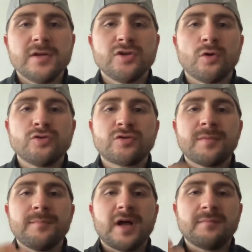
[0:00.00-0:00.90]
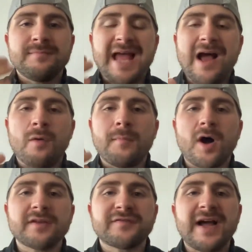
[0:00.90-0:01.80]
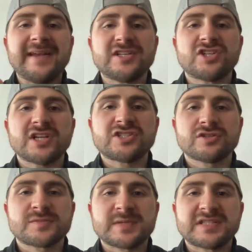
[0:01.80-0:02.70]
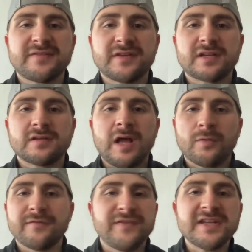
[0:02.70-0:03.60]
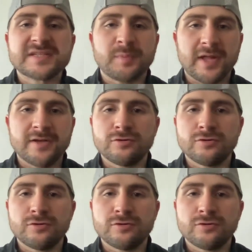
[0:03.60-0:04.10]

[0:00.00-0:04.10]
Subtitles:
You know, you can now modify and adjust your specific health and fitness plan,